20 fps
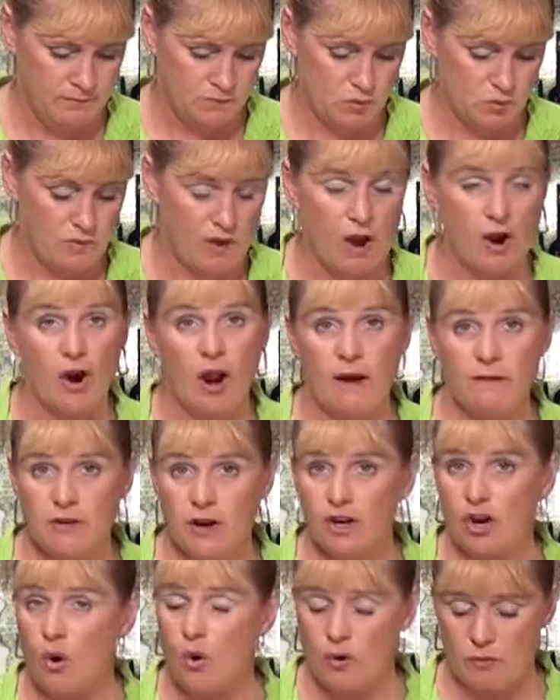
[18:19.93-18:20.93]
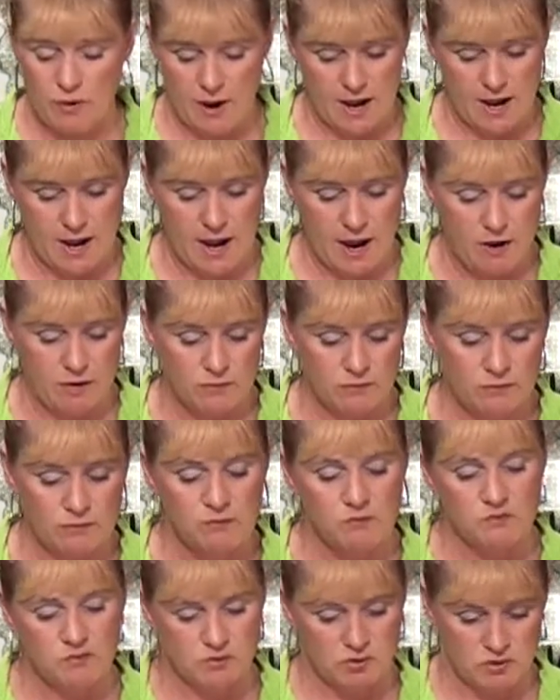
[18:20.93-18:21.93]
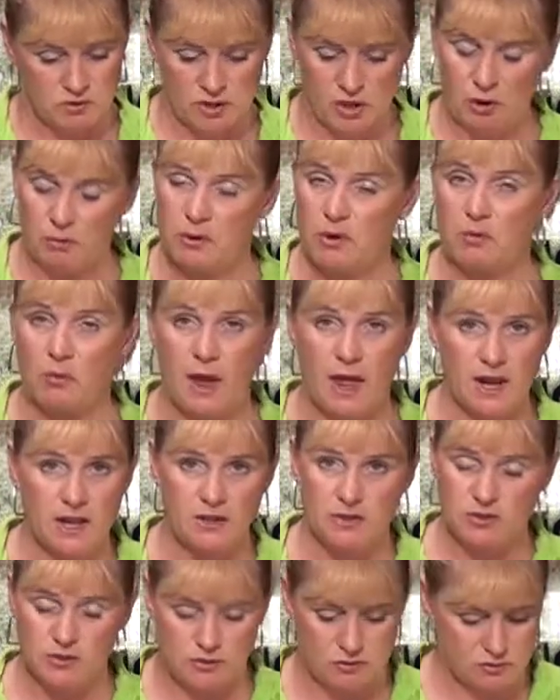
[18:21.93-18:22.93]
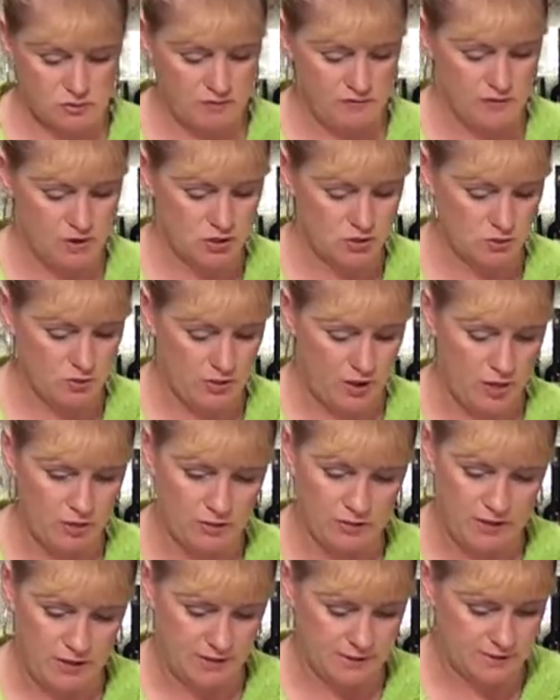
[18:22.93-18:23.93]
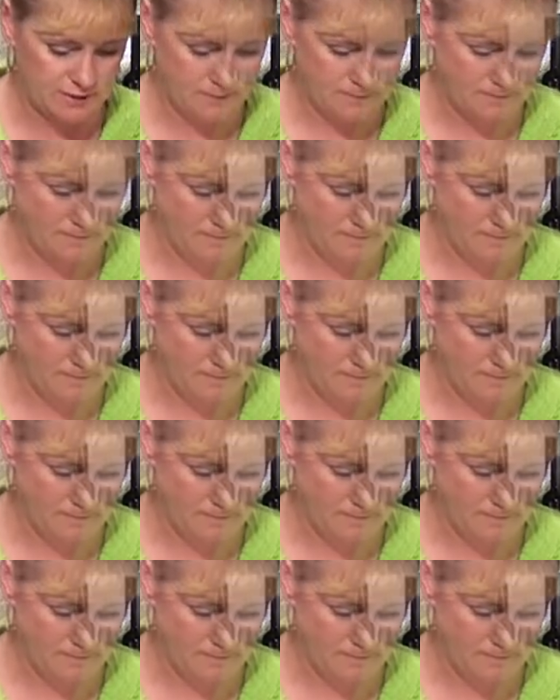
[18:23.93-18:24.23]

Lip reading: We've got our oven going right now. It'll be ready as soon as we finish with all of these.